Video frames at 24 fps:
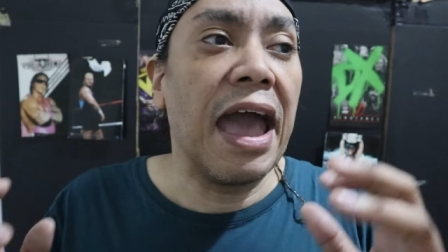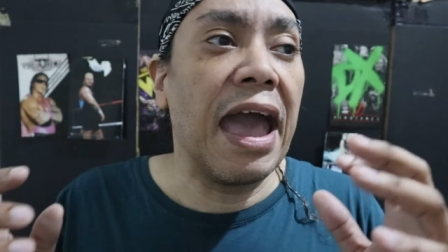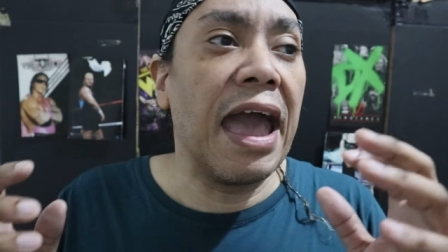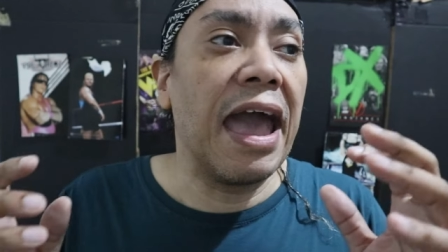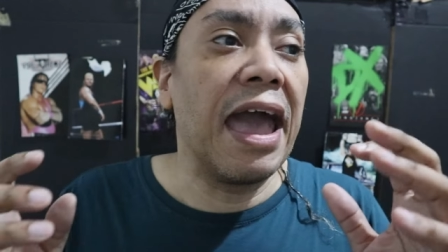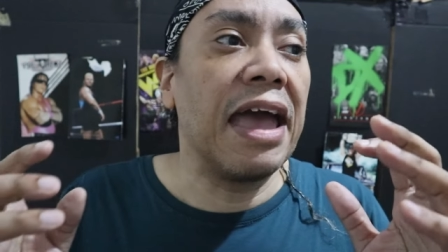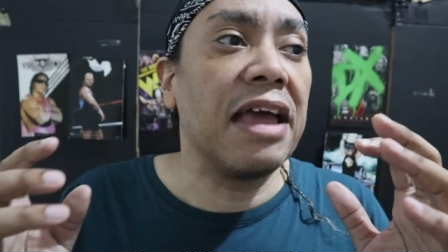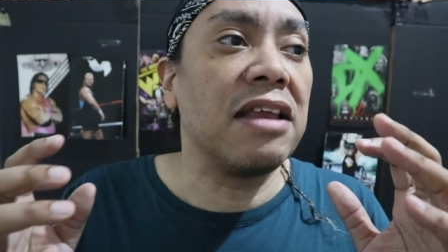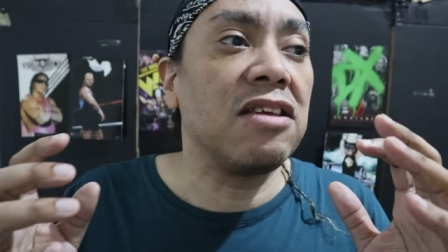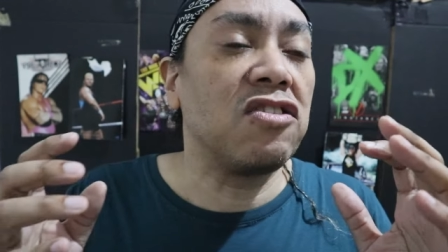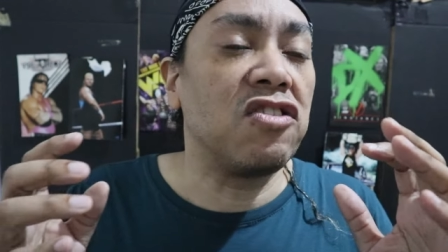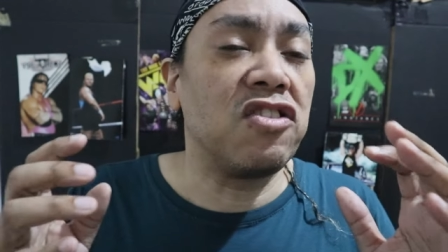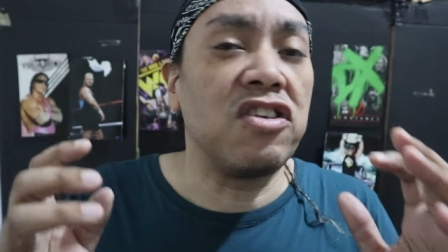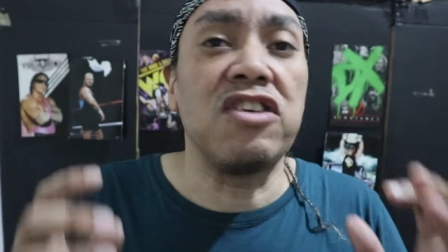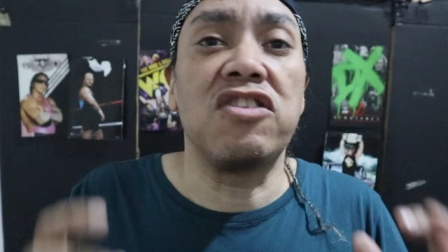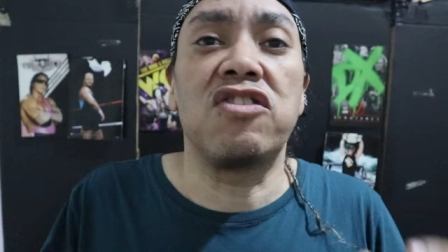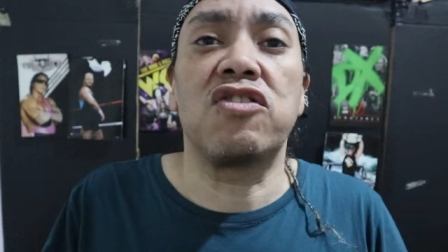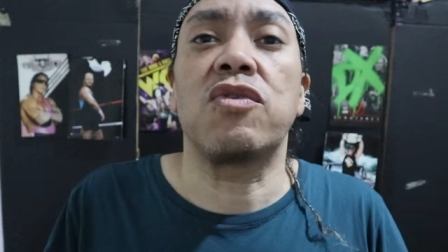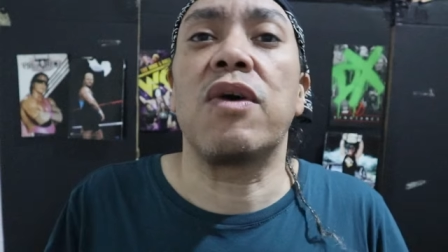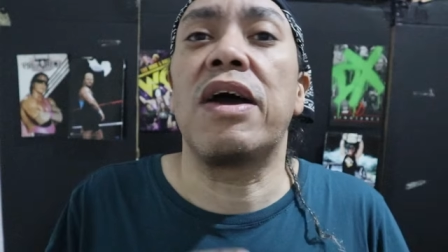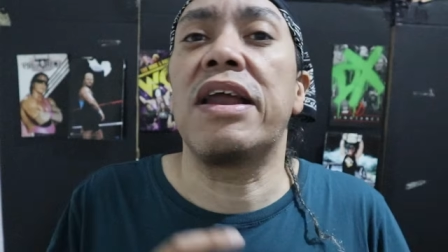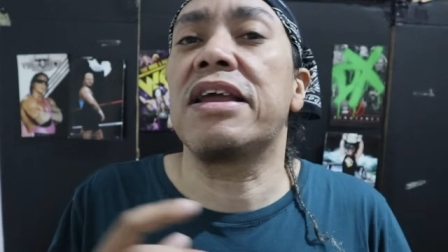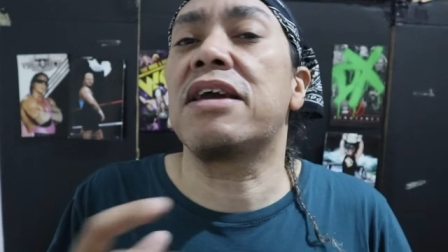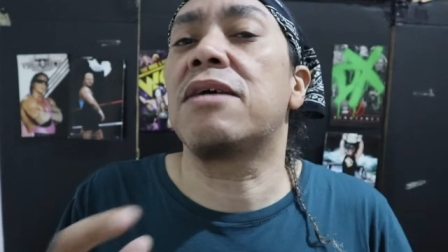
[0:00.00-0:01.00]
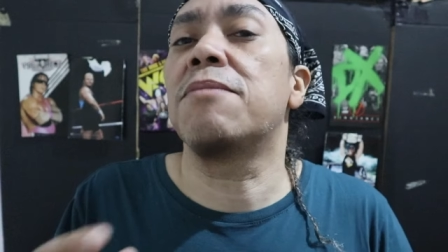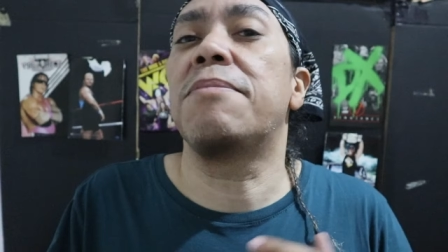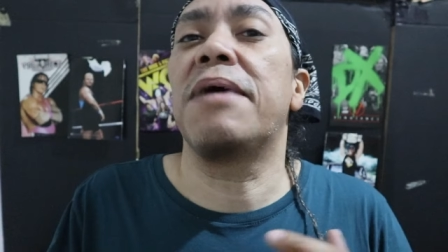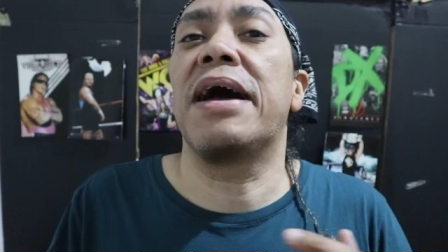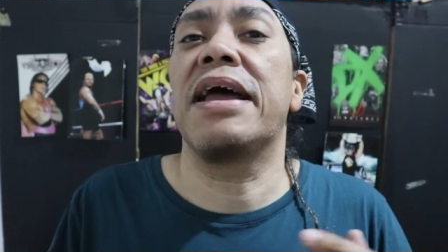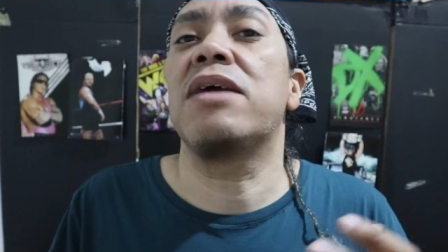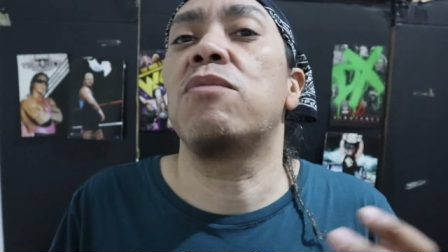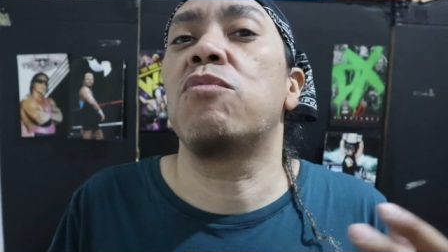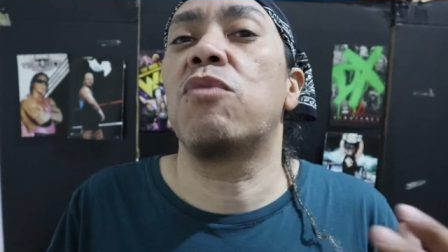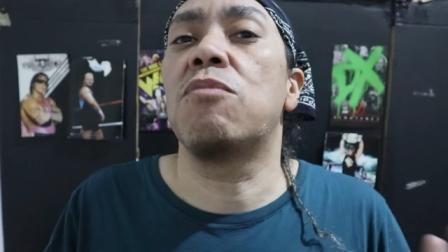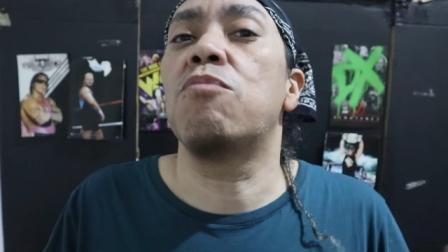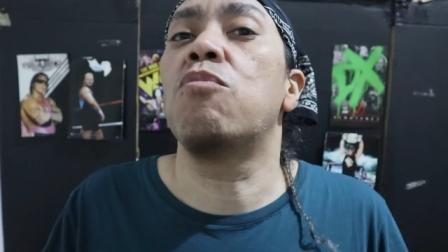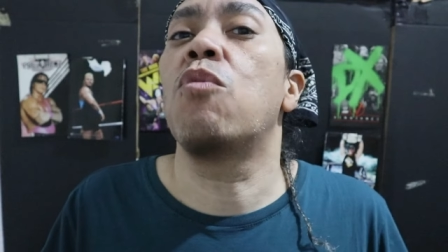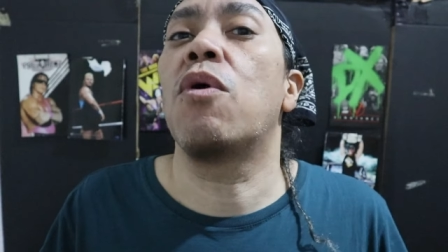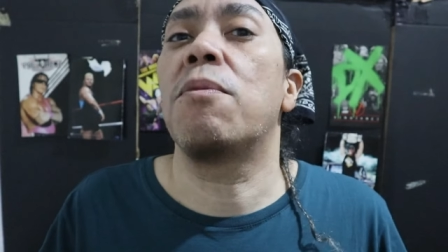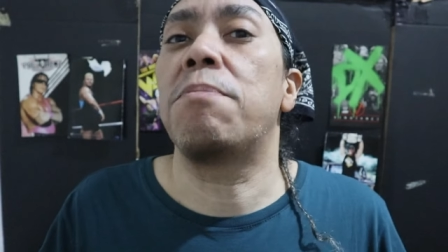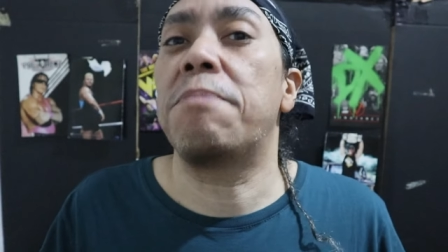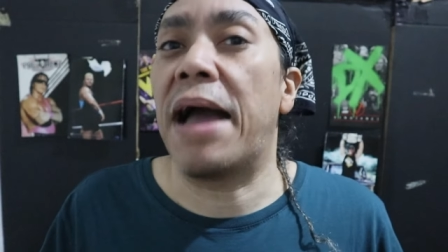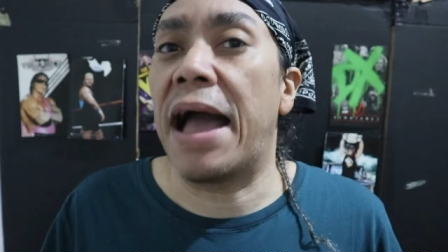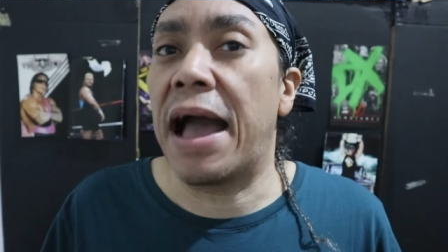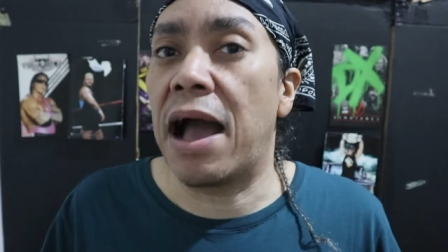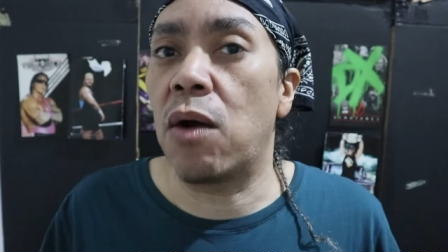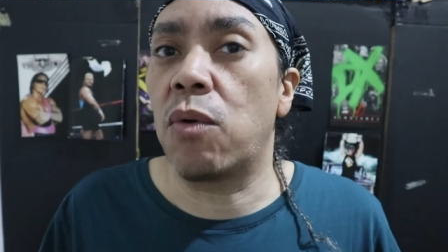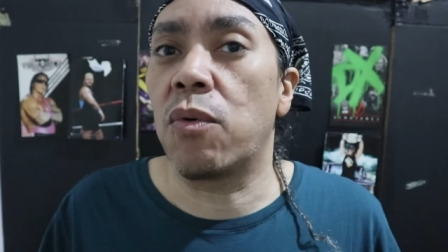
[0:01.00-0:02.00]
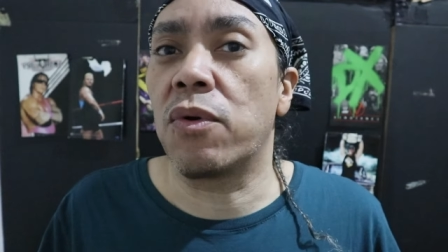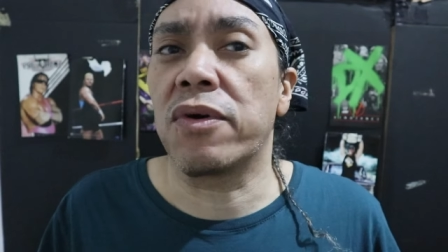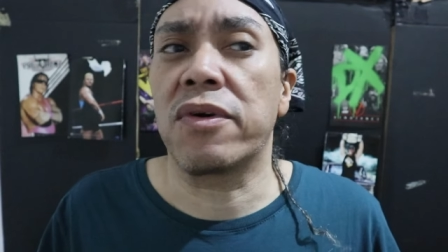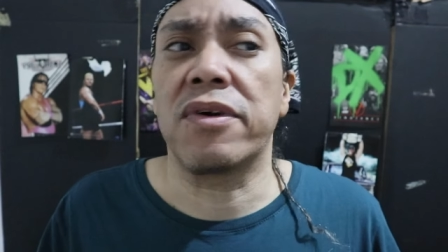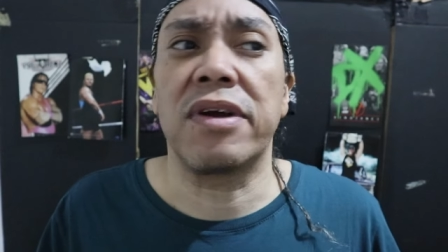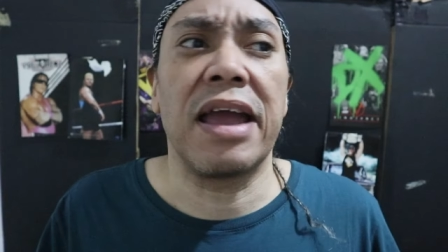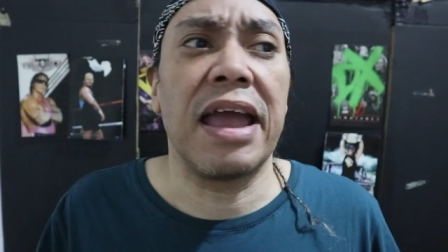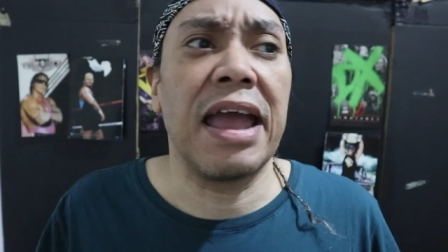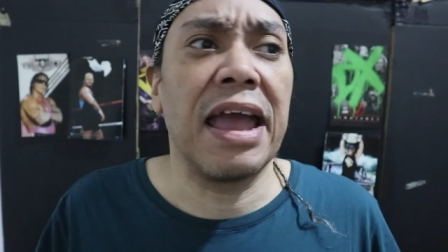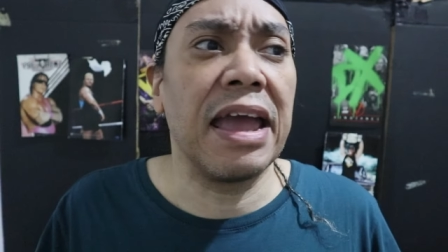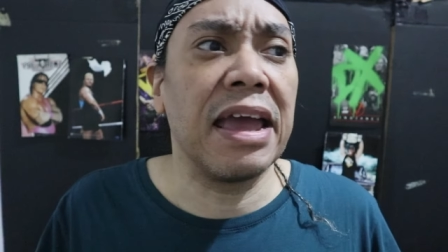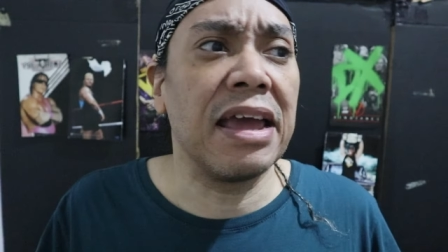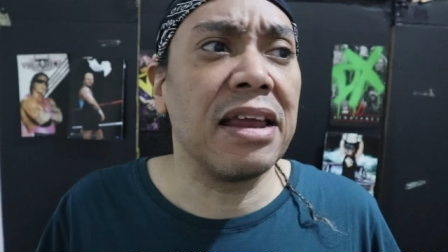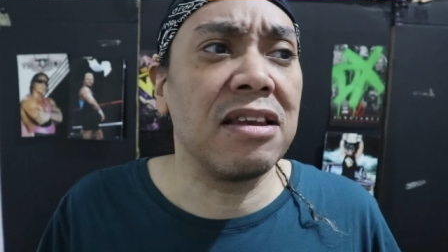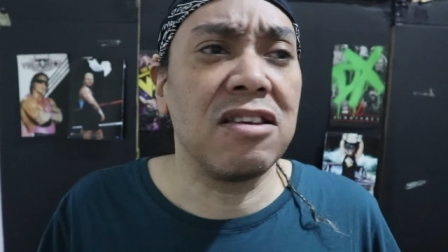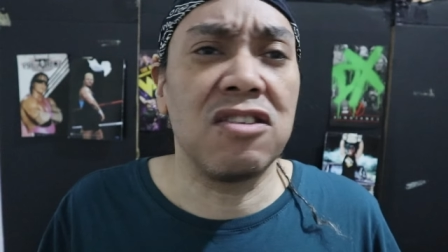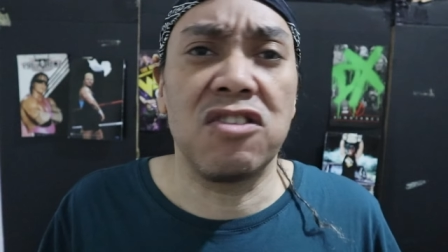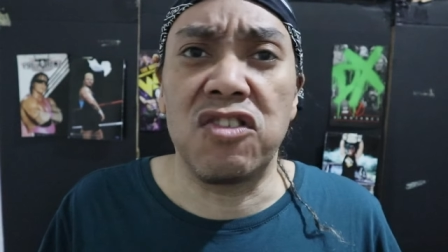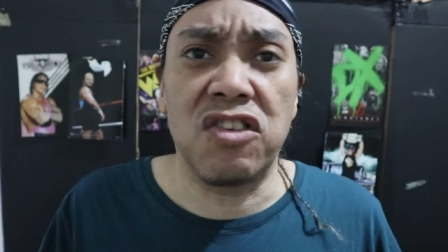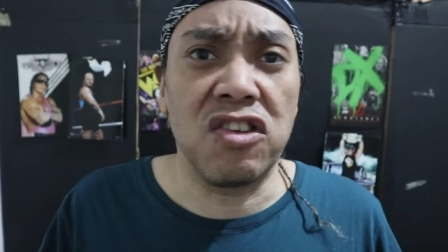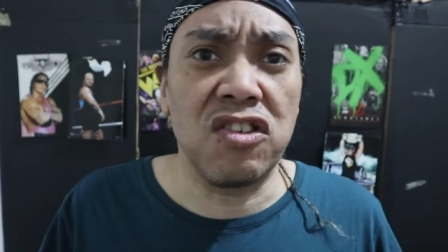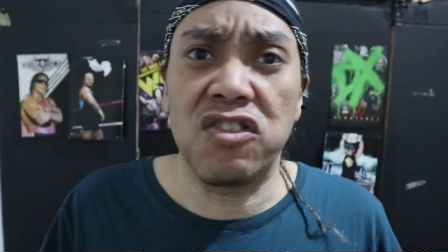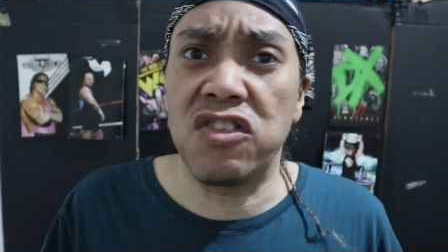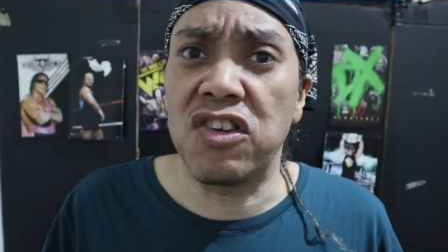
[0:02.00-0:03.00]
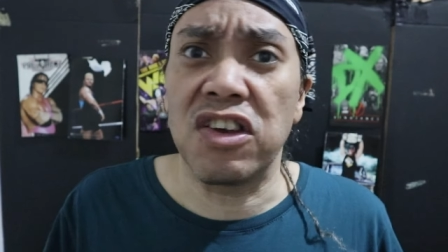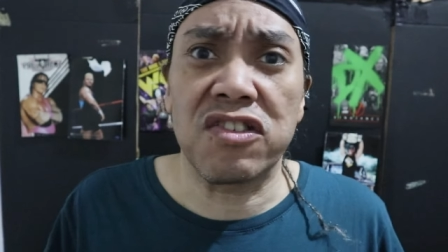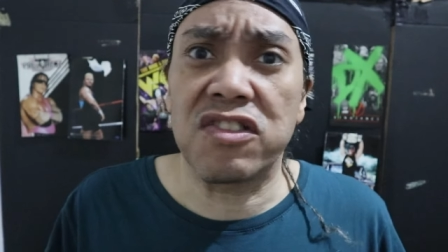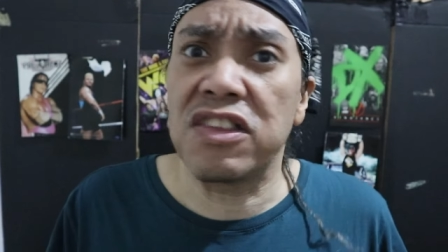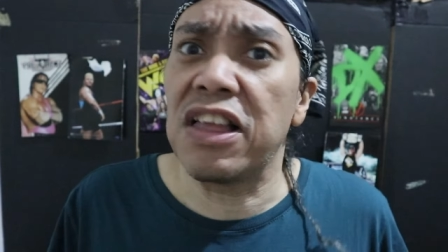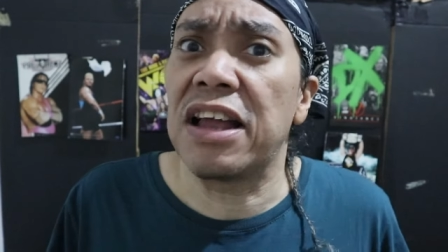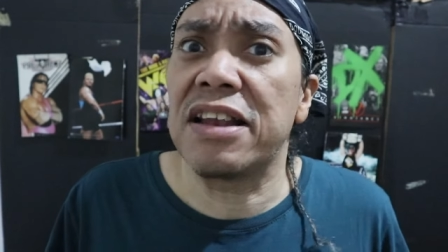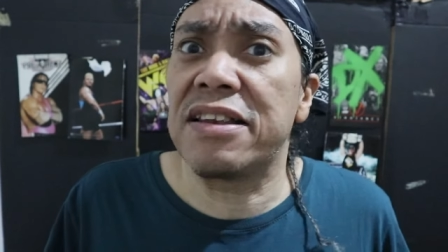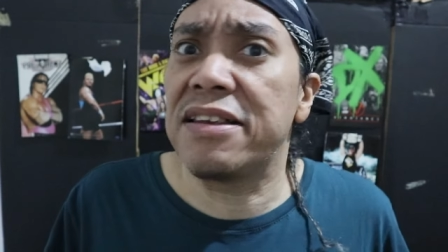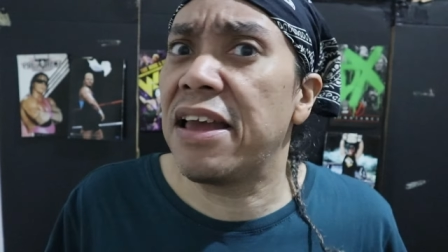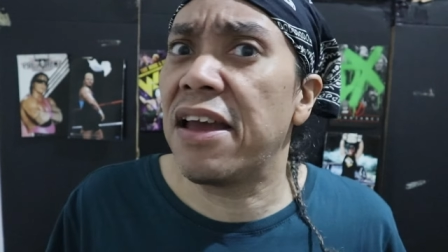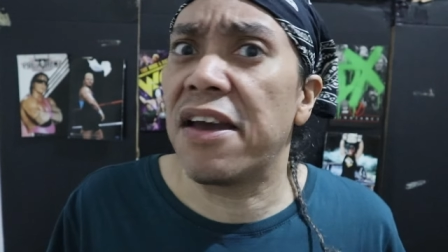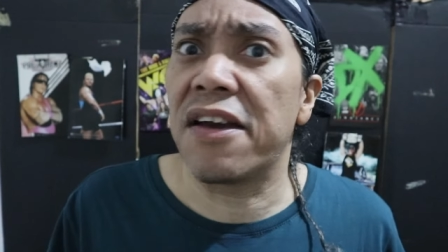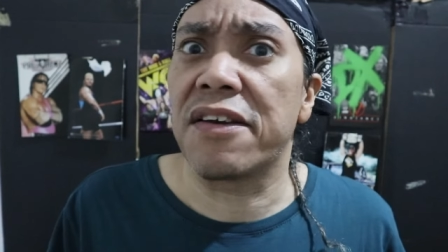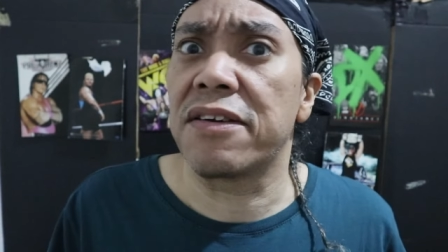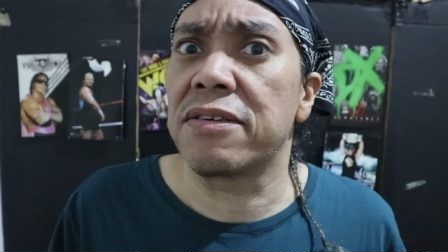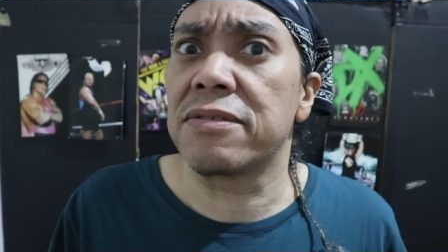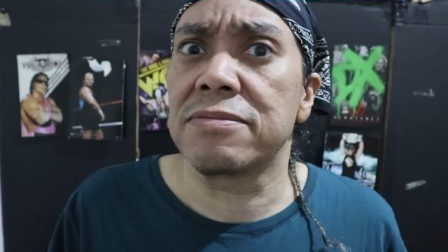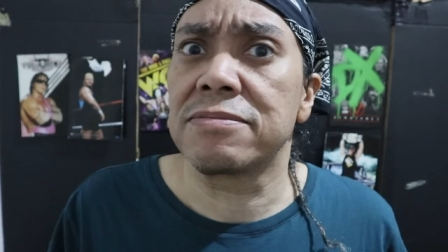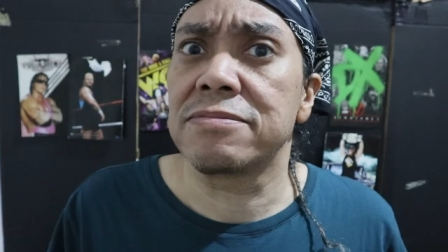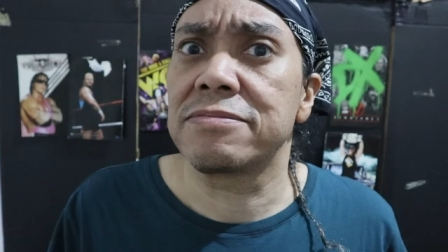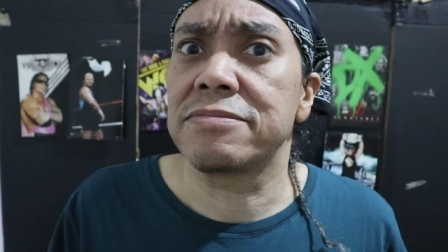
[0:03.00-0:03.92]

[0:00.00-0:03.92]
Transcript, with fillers: and she's trying to combine it with more power, and she's just not there.